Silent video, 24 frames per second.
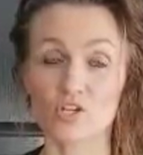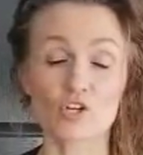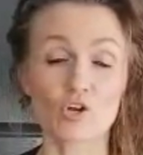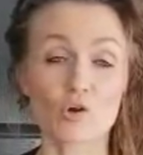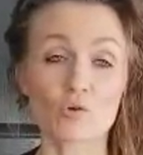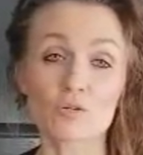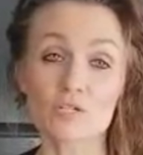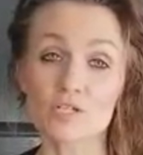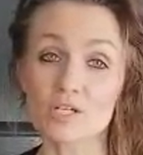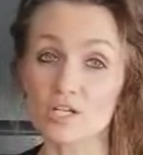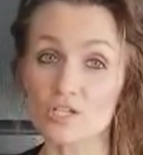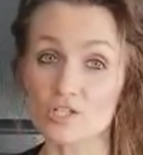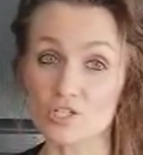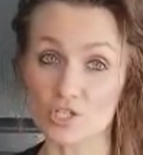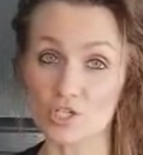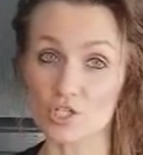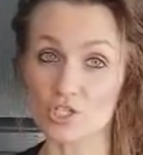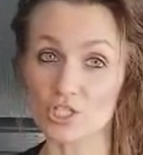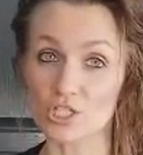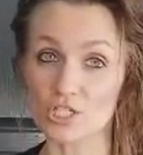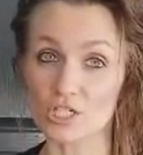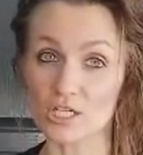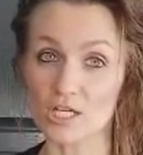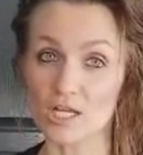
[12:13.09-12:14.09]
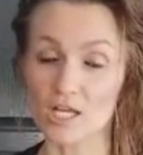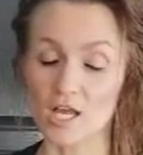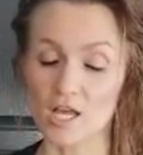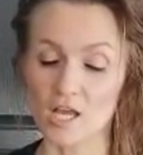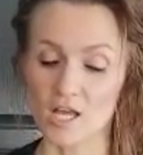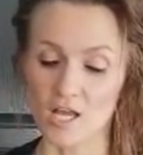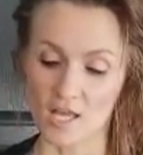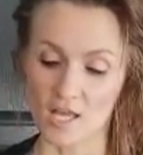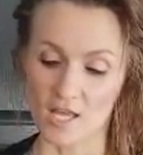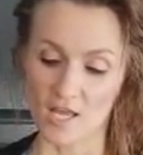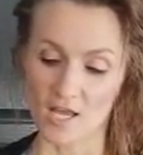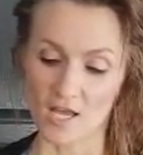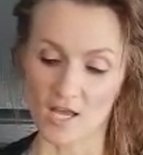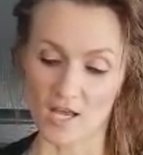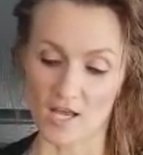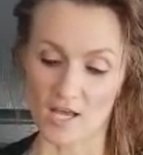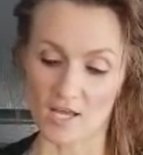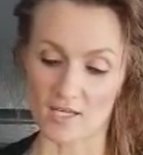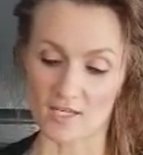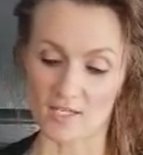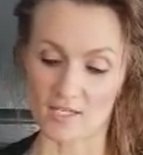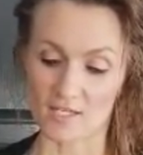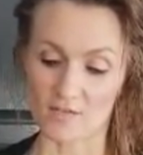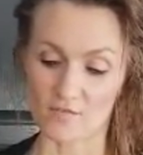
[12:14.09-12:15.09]
Coconut sugar,
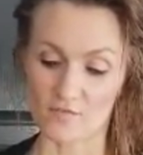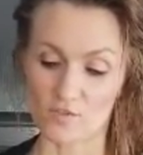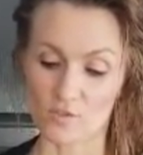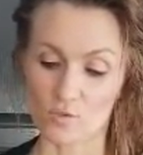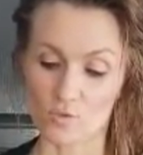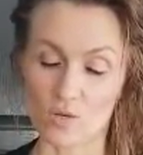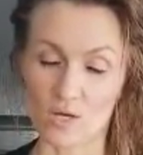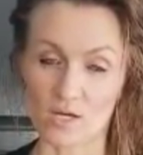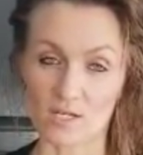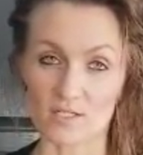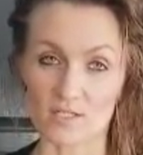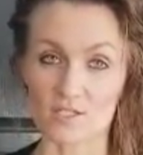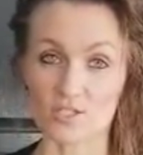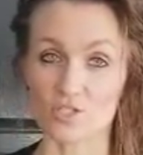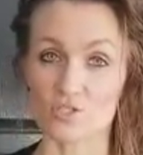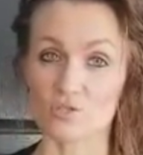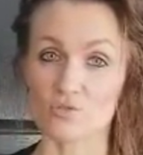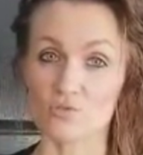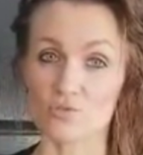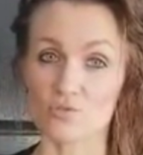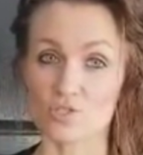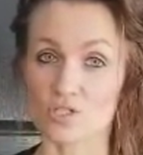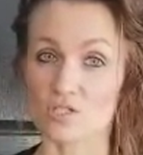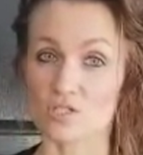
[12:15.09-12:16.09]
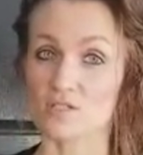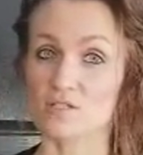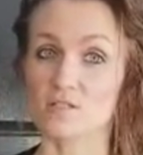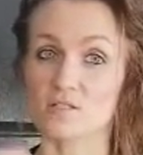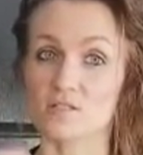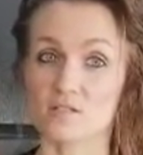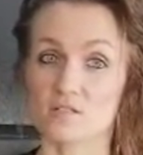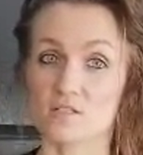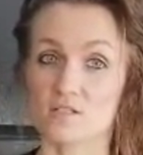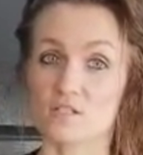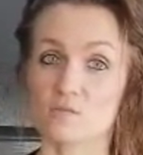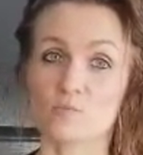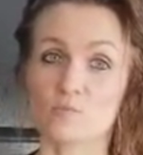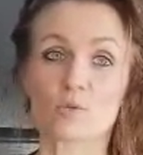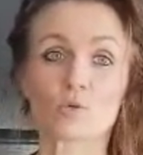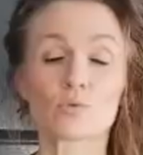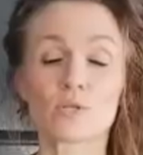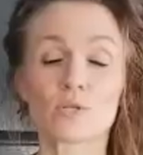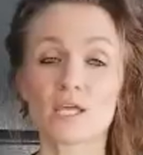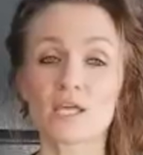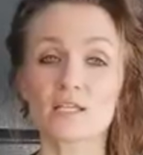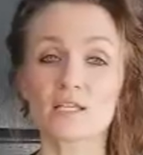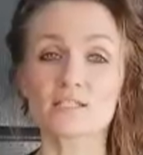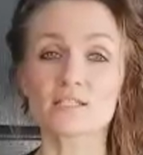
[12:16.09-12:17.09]
if you wanted to just spoon
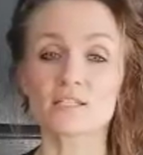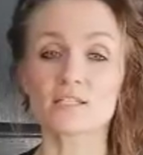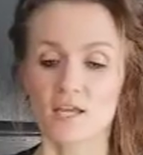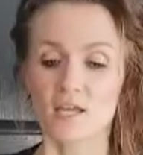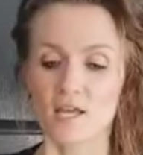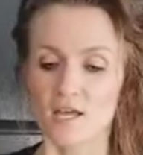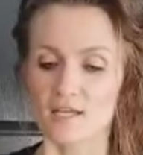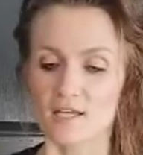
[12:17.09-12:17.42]
it.